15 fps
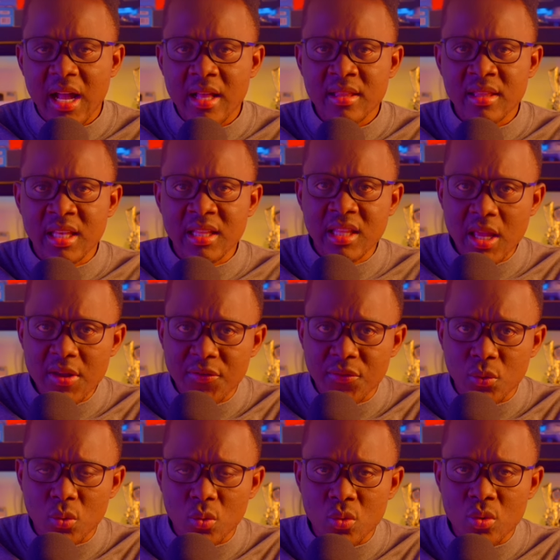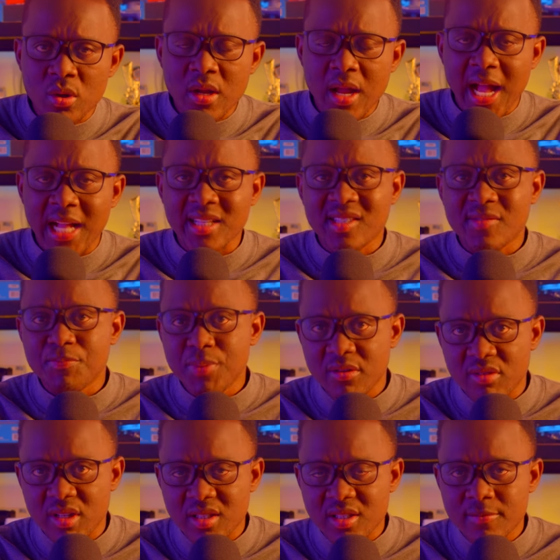the devil, and
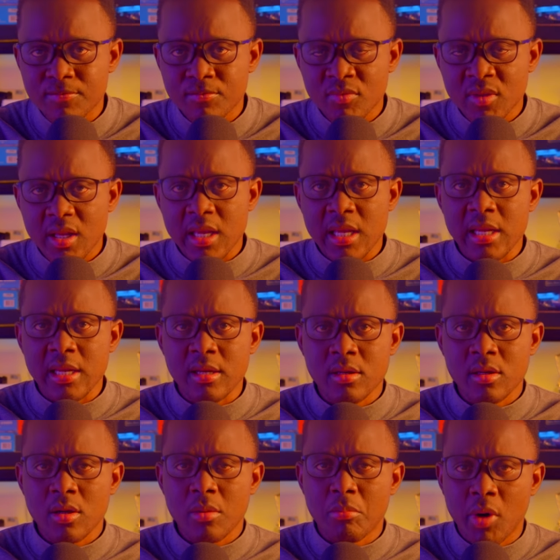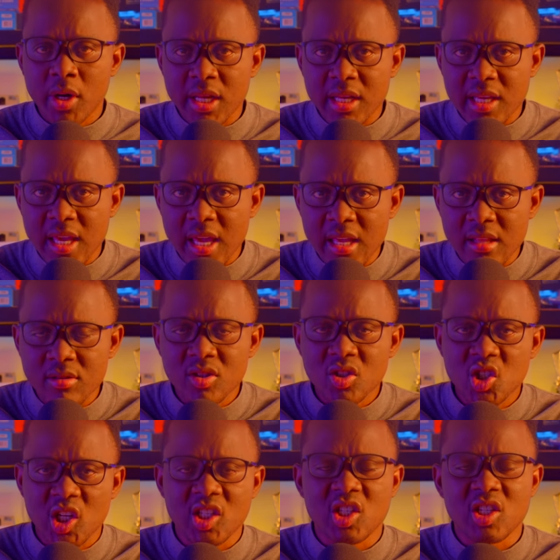spirits in born again
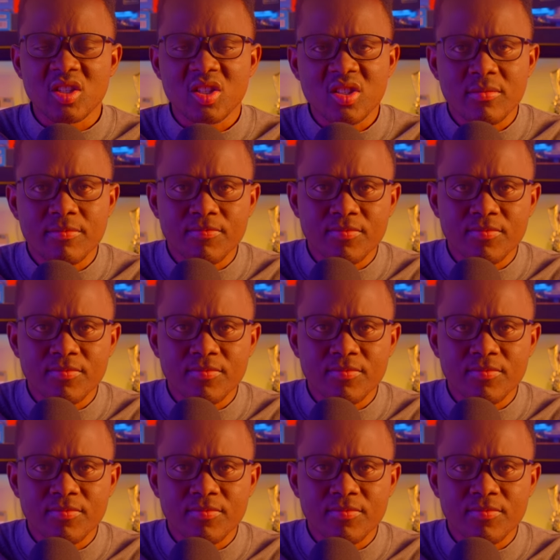churches.